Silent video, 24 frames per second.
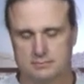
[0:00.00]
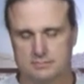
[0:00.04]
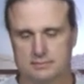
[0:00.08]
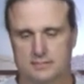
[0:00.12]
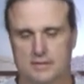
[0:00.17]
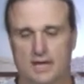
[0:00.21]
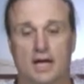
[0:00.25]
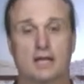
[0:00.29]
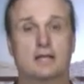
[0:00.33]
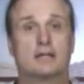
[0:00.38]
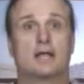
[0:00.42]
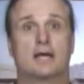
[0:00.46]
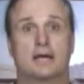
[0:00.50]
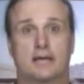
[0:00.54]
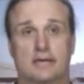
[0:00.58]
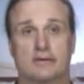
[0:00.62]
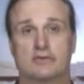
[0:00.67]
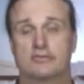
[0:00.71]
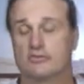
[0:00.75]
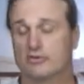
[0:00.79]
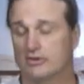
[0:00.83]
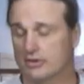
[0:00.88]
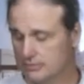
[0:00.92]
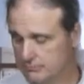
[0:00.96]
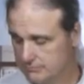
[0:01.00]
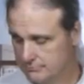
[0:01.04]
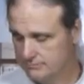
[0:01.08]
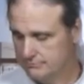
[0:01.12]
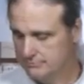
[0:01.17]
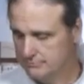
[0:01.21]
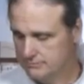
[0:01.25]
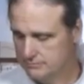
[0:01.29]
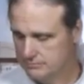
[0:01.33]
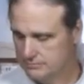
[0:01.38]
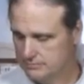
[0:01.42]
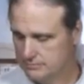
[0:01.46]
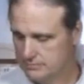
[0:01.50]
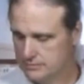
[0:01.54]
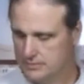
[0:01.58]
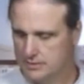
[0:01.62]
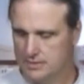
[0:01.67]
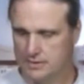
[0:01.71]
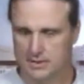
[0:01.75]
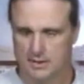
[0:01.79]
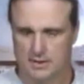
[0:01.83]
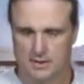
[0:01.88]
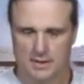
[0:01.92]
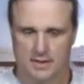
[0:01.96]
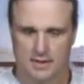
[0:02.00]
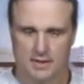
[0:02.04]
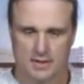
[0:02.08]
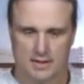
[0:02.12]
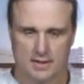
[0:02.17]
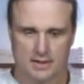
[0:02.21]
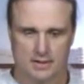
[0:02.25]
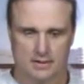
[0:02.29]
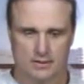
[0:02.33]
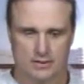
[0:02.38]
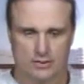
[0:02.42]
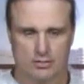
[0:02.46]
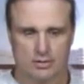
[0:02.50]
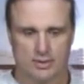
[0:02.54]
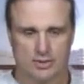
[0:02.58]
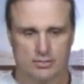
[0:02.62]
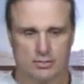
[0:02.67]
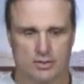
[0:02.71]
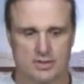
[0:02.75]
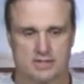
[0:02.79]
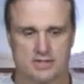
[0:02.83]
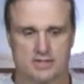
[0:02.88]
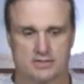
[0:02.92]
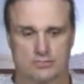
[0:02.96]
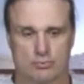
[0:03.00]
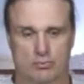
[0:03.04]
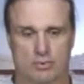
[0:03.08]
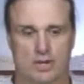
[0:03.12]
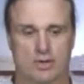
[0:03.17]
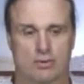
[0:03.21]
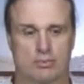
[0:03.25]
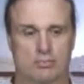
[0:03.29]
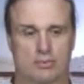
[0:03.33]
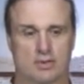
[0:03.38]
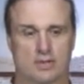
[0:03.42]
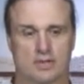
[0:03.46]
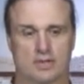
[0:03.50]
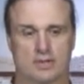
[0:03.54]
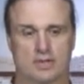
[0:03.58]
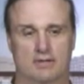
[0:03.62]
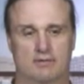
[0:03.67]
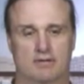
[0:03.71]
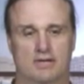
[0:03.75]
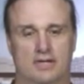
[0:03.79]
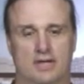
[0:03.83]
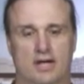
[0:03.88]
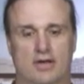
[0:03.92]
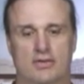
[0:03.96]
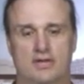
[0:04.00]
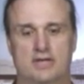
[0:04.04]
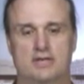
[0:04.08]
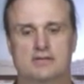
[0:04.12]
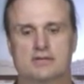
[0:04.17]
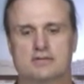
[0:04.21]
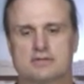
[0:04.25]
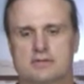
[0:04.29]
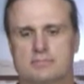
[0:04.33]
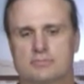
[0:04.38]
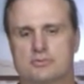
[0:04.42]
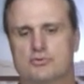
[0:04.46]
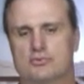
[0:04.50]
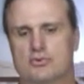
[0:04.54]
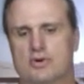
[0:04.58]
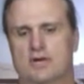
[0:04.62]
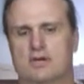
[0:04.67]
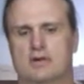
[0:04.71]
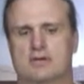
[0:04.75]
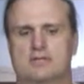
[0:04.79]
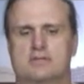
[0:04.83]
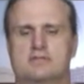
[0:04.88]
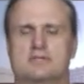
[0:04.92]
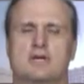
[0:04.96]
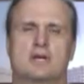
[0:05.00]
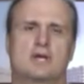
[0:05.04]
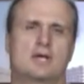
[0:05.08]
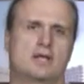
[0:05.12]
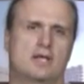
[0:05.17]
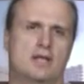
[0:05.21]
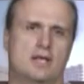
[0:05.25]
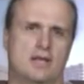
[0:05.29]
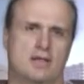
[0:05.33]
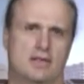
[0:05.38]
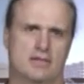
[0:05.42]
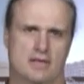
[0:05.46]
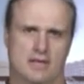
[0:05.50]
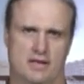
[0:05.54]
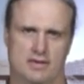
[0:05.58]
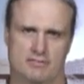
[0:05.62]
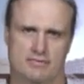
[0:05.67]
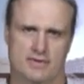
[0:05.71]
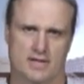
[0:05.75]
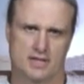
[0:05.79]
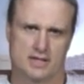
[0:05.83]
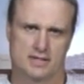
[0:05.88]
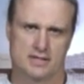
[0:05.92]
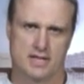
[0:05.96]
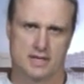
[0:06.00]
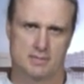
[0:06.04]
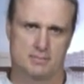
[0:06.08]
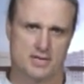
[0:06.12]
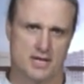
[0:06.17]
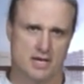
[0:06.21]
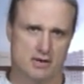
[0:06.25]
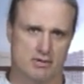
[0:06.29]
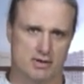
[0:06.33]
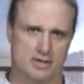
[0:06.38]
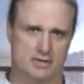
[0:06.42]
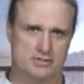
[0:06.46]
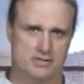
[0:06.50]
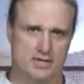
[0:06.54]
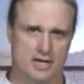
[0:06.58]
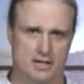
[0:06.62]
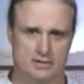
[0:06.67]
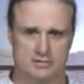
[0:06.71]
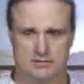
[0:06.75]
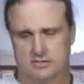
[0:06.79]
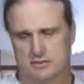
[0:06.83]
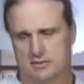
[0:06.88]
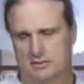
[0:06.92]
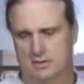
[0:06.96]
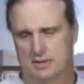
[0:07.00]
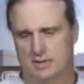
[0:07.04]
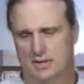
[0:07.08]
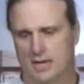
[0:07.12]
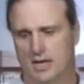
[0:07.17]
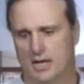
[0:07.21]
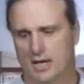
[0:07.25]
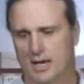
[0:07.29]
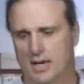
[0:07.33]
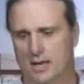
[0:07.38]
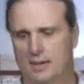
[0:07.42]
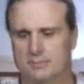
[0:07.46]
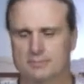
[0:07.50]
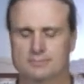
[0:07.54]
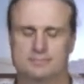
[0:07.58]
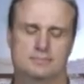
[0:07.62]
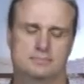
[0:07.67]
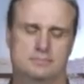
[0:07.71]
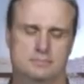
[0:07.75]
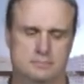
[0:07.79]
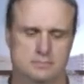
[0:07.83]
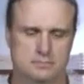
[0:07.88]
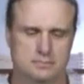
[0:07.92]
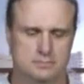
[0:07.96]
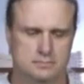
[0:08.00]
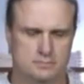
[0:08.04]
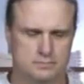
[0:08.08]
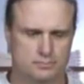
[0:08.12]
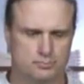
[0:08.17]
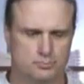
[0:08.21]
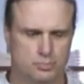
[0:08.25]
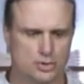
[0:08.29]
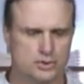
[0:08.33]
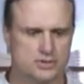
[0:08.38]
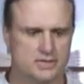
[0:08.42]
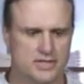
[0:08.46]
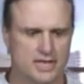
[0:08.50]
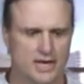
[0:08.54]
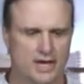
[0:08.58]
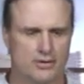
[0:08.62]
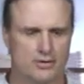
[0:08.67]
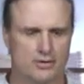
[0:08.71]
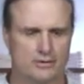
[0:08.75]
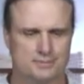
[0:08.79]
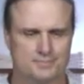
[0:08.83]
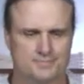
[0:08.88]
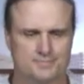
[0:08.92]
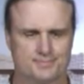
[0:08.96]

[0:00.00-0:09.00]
legacy. The only question is whether we're going to live it. Now, these are some triggers that a fellow named Harry Dent put together